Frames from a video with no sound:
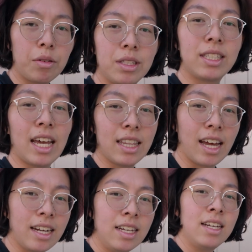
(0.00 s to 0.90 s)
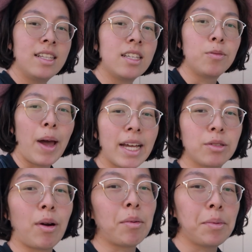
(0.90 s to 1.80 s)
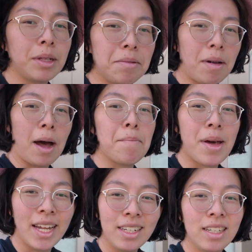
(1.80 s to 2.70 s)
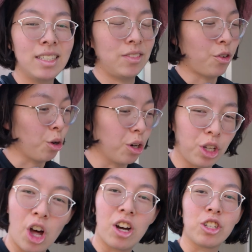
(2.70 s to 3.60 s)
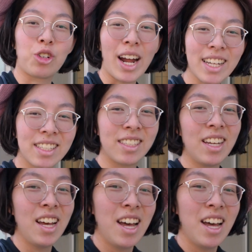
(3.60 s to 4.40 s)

I would say that this bag's probably not meant for long treks.